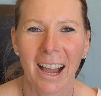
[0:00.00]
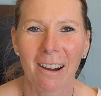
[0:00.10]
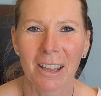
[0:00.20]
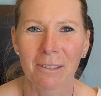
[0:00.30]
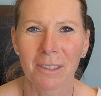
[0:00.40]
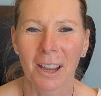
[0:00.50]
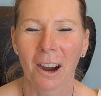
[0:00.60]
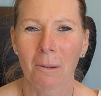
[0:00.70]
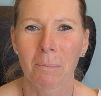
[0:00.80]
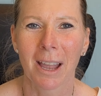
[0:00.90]
out if they
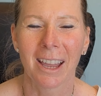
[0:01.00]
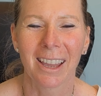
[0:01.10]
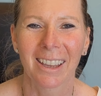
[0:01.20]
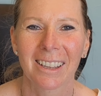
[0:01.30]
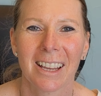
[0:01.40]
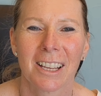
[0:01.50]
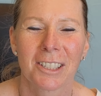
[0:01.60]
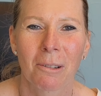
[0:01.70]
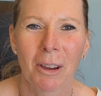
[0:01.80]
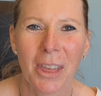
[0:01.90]
are paying.
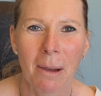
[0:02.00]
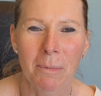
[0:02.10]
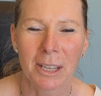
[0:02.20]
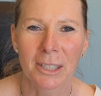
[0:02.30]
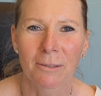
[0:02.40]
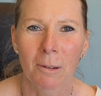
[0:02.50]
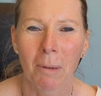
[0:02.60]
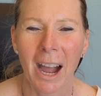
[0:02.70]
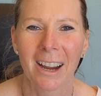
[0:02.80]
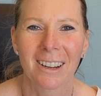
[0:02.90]
So what that means for
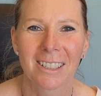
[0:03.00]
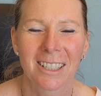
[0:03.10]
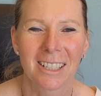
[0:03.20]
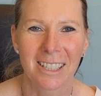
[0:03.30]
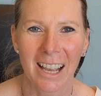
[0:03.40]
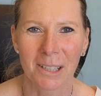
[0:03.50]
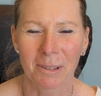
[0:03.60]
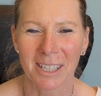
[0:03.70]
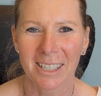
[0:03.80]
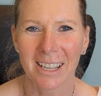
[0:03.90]
buyers is as
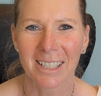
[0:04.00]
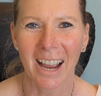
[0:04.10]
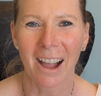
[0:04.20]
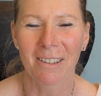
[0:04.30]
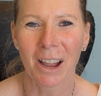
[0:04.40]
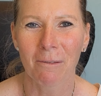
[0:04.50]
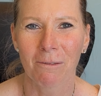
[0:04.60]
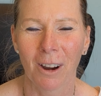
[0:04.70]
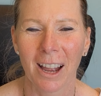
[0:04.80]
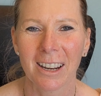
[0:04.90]
we sit down up
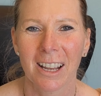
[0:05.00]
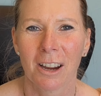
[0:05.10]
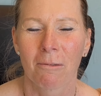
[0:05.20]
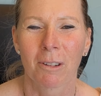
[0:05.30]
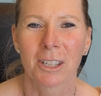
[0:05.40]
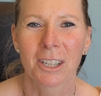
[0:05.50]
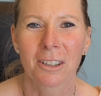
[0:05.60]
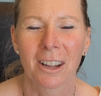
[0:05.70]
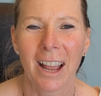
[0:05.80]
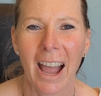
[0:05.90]
front, we're just
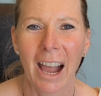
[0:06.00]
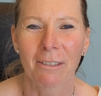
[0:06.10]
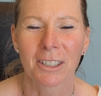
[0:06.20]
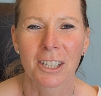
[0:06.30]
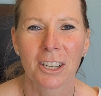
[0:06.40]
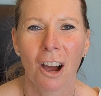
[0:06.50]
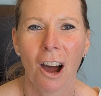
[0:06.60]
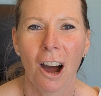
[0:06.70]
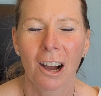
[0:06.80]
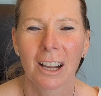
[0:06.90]
going to have to
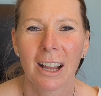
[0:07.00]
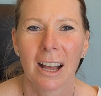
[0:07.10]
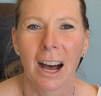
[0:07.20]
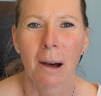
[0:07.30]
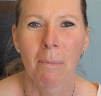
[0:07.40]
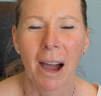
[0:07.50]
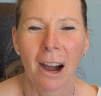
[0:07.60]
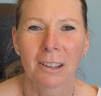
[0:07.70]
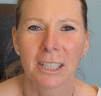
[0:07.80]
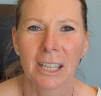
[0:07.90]
talk
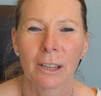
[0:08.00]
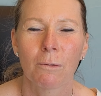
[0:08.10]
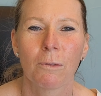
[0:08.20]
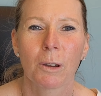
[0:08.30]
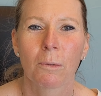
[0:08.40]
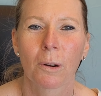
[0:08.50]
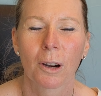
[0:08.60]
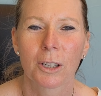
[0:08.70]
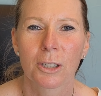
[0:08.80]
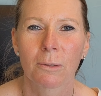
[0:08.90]
about if we
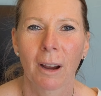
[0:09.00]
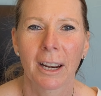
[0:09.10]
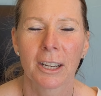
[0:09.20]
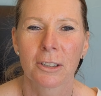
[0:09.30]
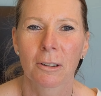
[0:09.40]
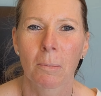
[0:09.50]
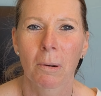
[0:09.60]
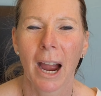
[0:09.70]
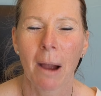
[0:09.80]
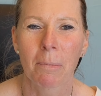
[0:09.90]
were to run into a
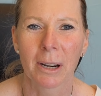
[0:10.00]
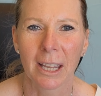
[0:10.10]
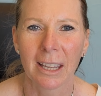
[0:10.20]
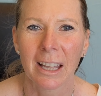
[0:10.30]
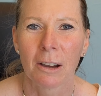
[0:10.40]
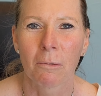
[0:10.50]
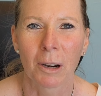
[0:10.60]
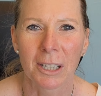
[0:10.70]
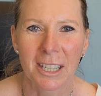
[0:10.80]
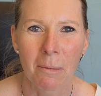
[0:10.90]
property
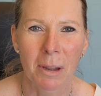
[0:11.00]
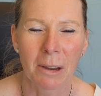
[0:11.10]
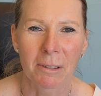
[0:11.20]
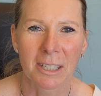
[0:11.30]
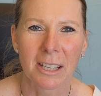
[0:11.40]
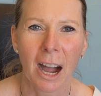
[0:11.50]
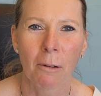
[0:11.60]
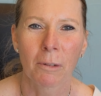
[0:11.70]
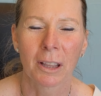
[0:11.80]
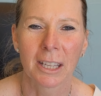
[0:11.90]
where somebody was
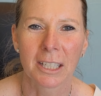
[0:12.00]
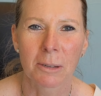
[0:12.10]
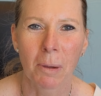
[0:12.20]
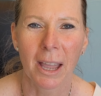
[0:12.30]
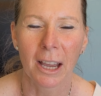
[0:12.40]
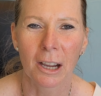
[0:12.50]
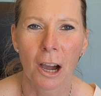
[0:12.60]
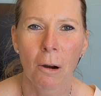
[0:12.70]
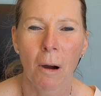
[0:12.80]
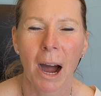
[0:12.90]
not willing to pay a
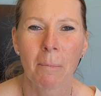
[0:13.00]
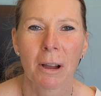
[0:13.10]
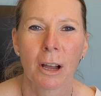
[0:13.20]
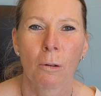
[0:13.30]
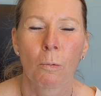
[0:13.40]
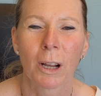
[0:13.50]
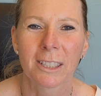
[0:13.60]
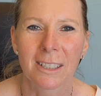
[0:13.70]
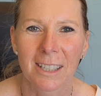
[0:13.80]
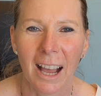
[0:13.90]
co-op, what
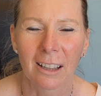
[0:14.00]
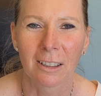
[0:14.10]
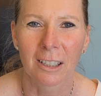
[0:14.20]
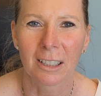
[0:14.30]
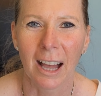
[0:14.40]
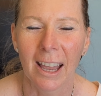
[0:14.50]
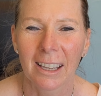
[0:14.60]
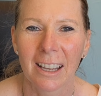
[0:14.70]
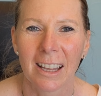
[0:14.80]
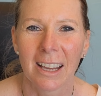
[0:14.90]
does that look
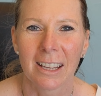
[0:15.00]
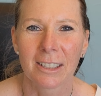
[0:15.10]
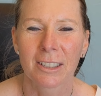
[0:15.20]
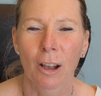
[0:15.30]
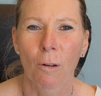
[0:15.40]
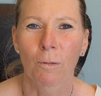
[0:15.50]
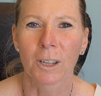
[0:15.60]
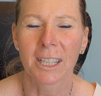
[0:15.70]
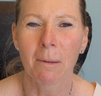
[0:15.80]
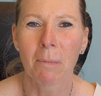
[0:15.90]
like? And so for
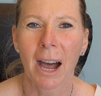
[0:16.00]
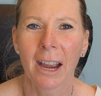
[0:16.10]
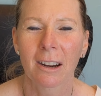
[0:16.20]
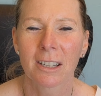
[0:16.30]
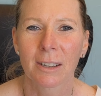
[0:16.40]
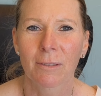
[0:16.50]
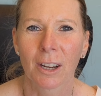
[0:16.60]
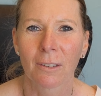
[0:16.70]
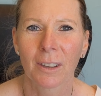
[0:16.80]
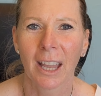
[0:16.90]
some buyers, if
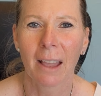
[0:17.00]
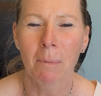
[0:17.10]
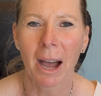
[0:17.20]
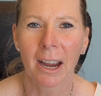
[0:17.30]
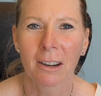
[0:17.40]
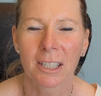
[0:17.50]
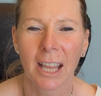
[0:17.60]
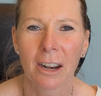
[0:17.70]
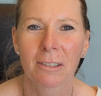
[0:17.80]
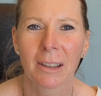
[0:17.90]
they're VA buyers,
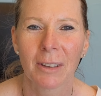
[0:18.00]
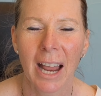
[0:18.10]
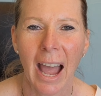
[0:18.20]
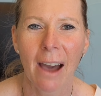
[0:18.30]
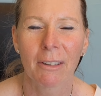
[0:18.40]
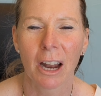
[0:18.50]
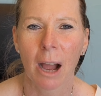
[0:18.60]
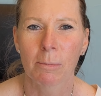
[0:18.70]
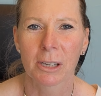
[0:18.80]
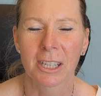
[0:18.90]
they don't even have an
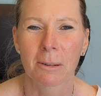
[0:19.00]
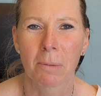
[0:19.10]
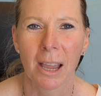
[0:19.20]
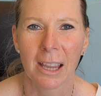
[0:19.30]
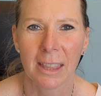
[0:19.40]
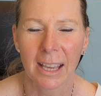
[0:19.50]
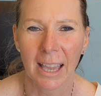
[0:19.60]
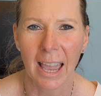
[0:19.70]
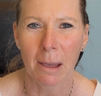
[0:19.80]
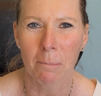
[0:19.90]
option to pay. They
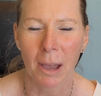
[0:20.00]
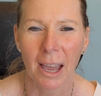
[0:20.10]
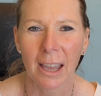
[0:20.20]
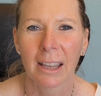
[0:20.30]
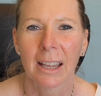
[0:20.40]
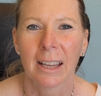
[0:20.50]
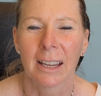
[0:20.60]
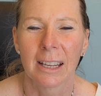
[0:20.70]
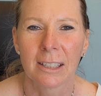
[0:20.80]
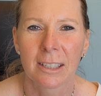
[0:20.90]
can't pay.
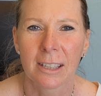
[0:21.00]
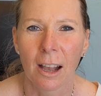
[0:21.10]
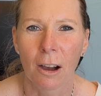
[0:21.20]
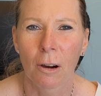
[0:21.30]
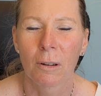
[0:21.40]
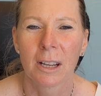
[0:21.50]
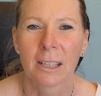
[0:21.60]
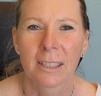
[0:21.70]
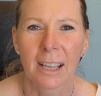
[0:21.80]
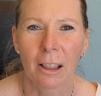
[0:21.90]
And so
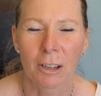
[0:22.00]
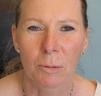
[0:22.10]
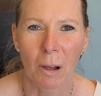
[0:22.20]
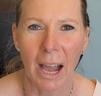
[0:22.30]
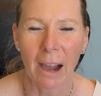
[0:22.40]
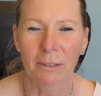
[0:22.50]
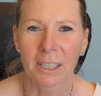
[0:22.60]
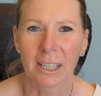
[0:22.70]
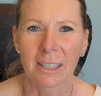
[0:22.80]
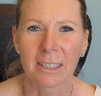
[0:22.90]
sellers will have
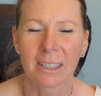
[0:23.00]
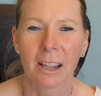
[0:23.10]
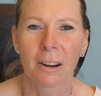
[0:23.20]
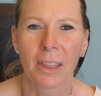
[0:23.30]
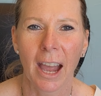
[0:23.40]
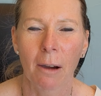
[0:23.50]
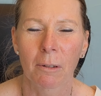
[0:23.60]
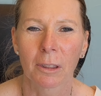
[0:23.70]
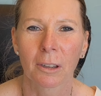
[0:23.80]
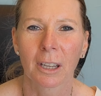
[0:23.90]
to consider that
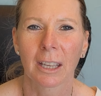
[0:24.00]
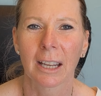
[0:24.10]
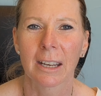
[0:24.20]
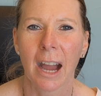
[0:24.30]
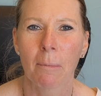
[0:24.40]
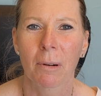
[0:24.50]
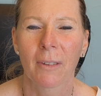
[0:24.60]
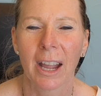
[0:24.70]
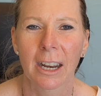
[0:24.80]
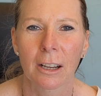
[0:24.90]
when looking at not
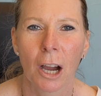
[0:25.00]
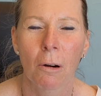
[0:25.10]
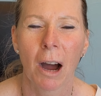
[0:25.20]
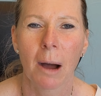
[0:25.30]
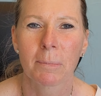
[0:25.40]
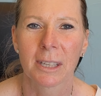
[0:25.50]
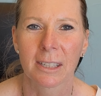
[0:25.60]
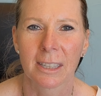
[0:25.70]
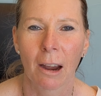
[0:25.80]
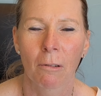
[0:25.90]
providing co-ops,
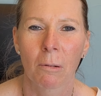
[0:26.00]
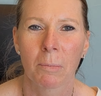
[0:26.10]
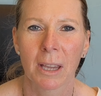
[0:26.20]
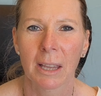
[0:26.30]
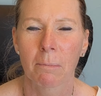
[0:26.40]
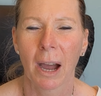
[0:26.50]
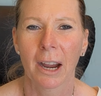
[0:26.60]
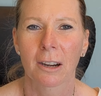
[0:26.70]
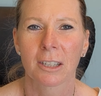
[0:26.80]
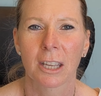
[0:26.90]
is there will be
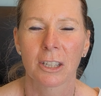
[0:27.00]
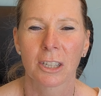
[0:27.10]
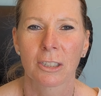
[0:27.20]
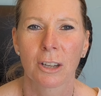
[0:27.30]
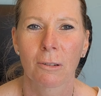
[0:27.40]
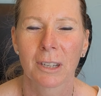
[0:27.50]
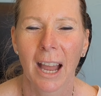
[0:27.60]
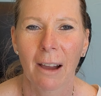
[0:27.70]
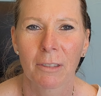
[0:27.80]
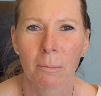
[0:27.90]
buyers that just don't
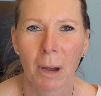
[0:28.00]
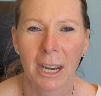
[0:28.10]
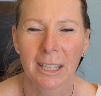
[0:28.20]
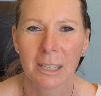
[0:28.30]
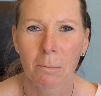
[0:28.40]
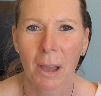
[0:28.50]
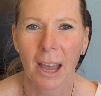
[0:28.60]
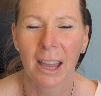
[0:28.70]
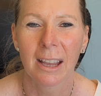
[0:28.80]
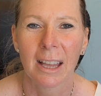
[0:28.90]
have the money to
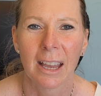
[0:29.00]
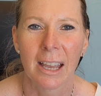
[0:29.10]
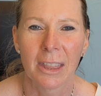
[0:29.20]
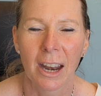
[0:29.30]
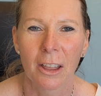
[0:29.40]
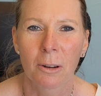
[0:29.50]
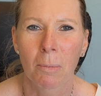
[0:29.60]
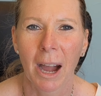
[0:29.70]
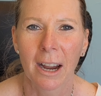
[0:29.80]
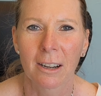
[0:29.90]
pay, and then other
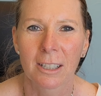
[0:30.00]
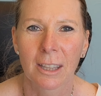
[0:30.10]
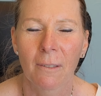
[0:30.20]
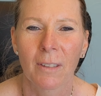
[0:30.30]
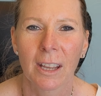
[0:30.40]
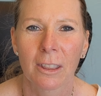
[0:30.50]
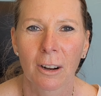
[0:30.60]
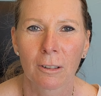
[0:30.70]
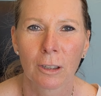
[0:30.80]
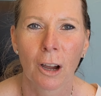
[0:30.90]
buyers that via
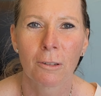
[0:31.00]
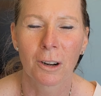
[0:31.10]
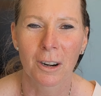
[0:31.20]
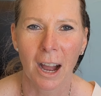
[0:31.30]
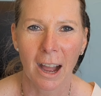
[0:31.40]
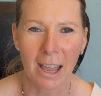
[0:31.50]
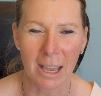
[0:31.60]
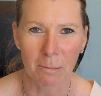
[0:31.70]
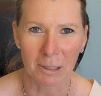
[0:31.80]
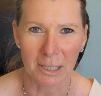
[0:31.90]
their loan are not
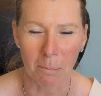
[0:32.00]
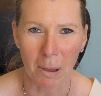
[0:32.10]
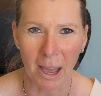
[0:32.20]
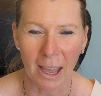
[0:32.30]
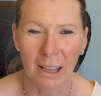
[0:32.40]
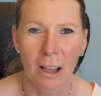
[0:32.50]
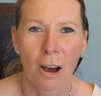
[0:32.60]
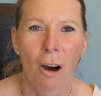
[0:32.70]
able to pay.